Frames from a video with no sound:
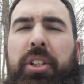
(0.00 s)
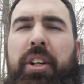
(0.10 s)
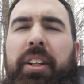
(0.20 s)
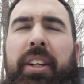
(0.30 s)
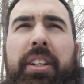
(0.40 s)

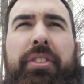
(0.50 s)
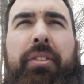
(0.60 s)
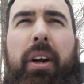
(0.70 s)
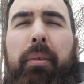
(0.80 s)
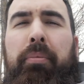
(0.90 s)
certain it's
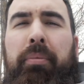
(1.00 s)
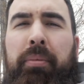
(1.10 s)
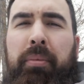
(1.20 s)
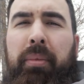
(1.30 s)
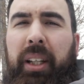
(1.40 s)

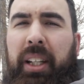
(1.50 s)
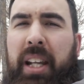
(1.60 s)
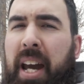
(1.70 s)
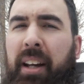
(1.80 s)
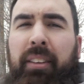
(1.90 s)
from like an
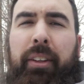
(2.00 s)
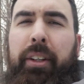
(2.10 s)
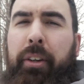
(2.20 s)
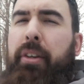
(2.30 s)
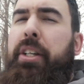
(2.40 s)

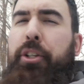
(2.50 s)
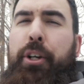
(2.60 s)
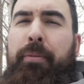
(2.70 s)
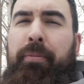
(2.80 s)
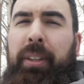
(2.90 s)
antlered
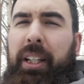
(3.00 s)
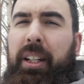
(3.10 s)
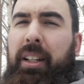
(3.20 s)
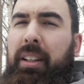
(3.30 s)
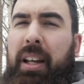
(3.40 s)
creature, like
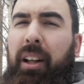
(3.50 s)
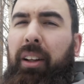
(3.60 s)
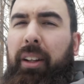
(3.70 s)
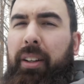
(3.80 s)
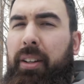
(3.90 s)
a
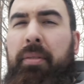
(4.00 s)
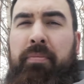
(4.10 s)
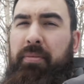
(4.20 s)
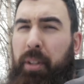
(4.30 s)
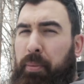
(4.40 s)
elk or
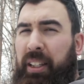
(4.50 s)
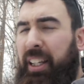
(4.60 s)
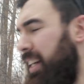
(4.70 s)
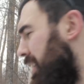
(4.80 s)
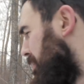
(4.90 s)
something
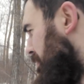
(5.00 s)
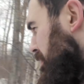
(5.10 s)
like that.